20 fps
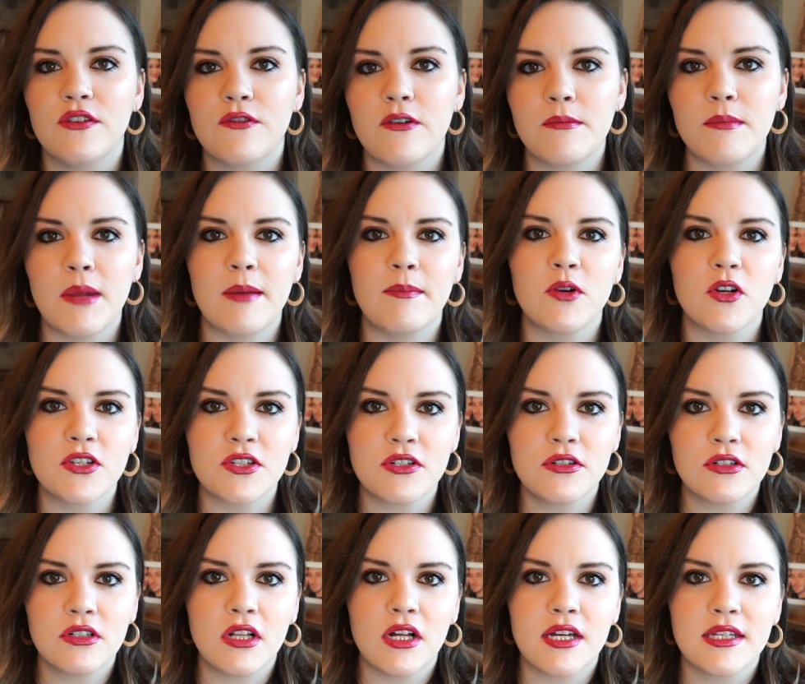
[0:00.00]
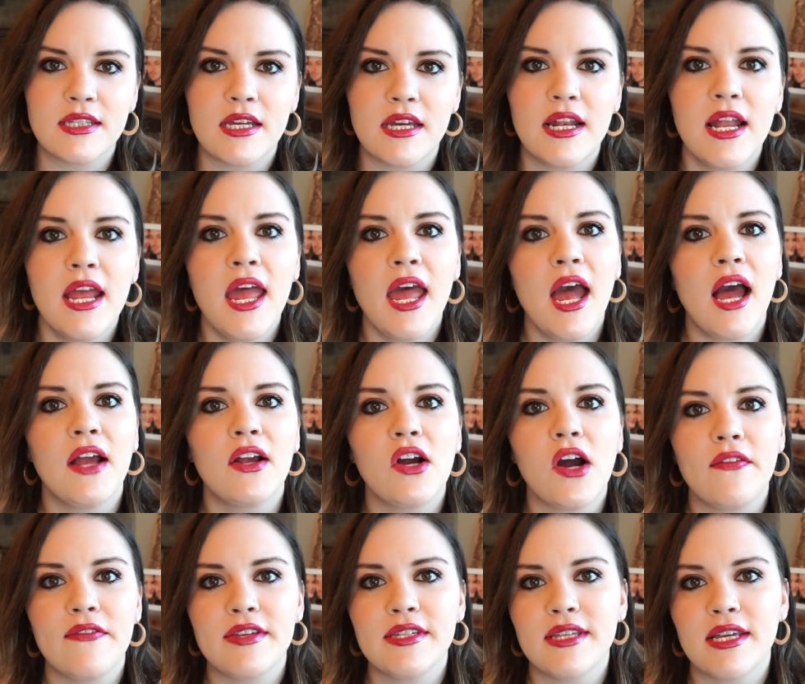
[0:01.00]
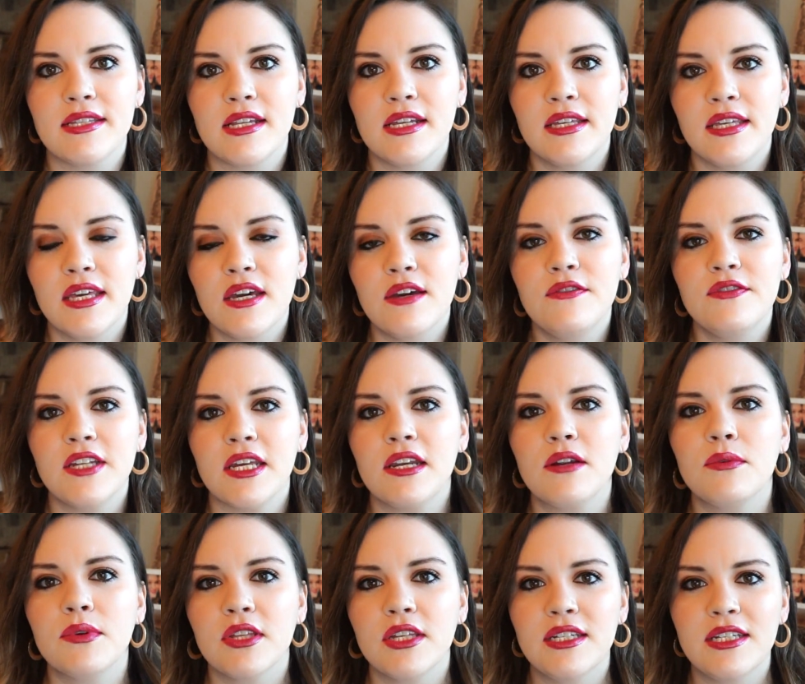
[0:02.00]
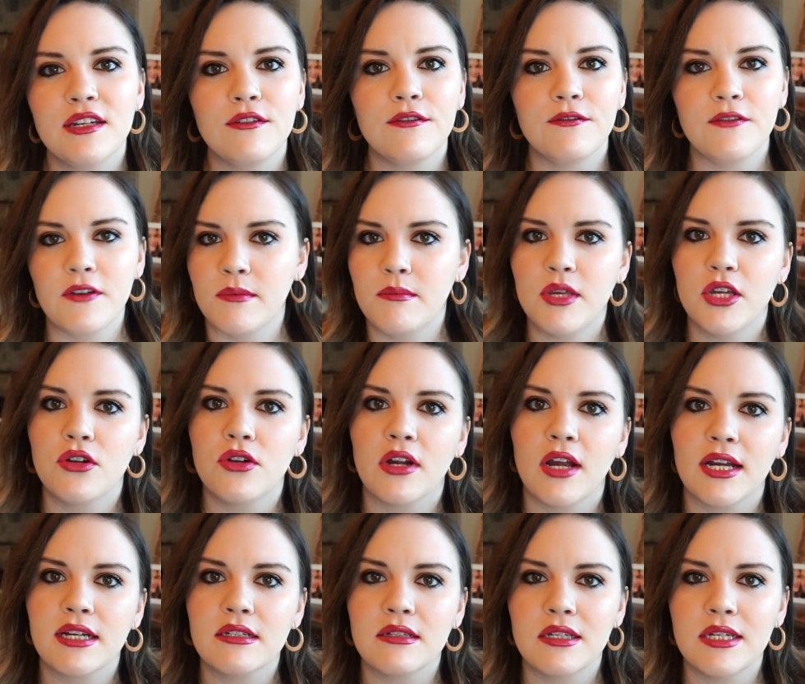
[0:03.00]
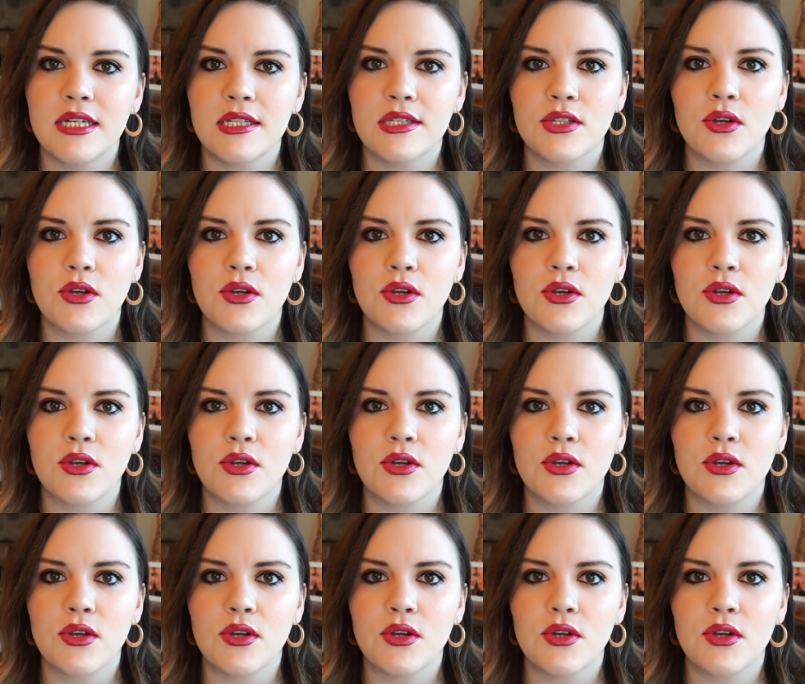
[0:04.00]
from my personal closet. I got this as a gift and it really didn't fit me correctly,